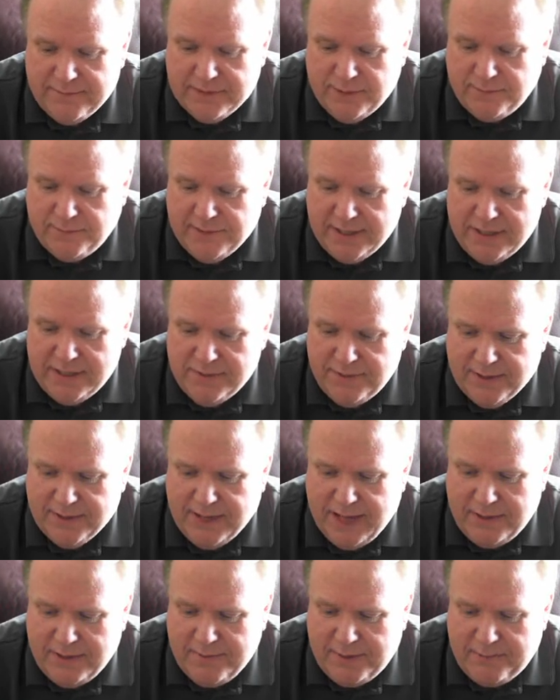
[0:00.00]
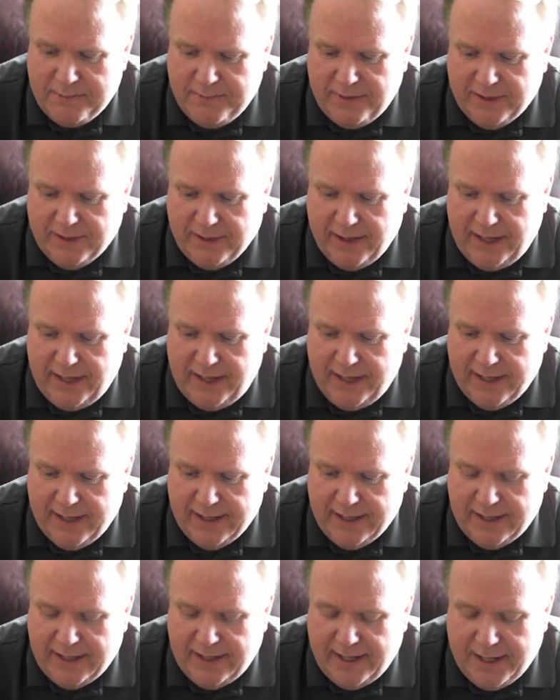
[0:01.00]
So when this one came up
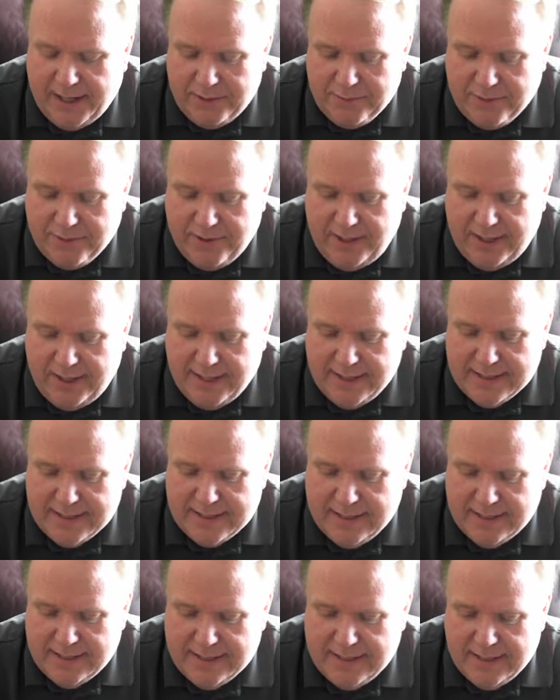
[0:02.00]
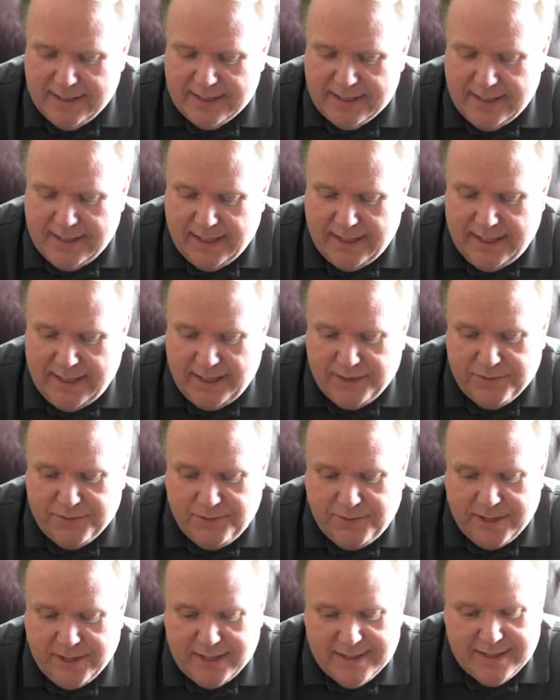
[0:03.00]
online at a high price, 16 out of
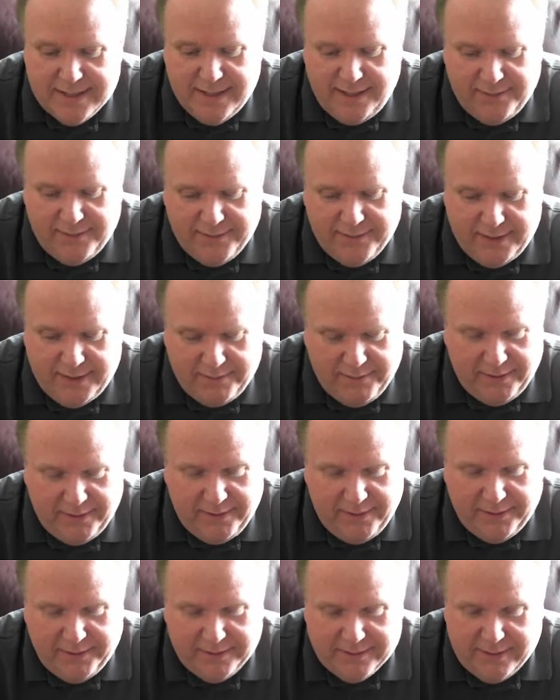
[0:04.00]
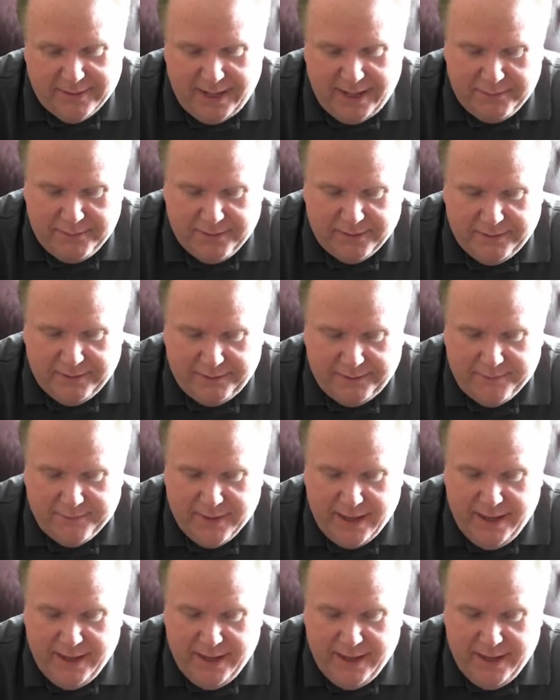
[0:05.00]
27, I'm a little skeptical